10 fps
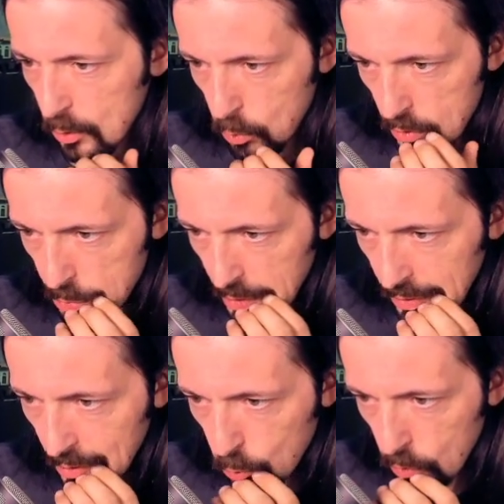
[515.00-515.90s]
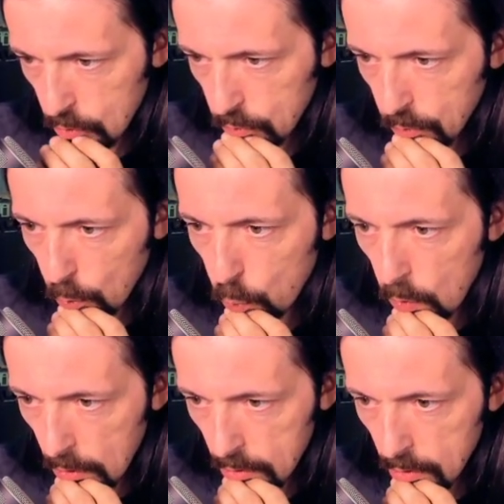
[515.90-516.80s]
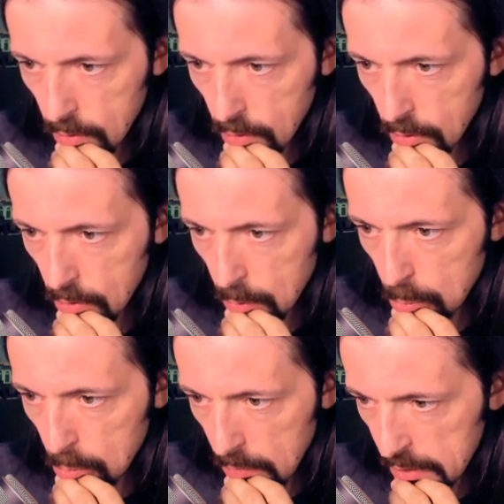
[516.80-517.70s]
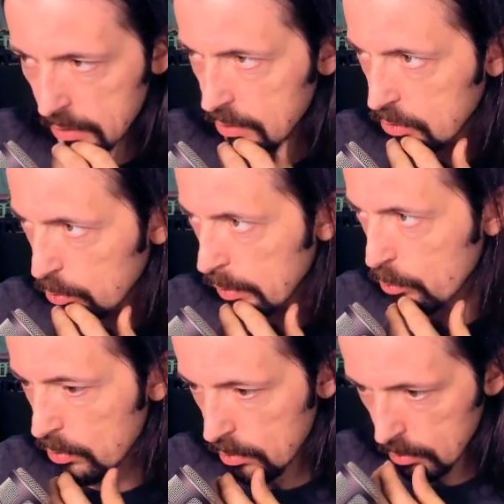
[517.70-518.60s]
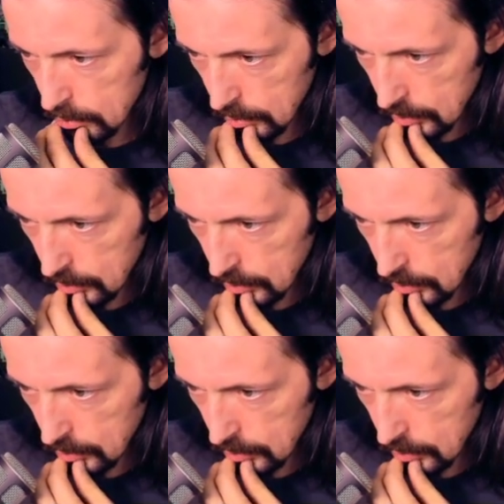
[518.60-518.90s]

that was being done was for one mandatory rule.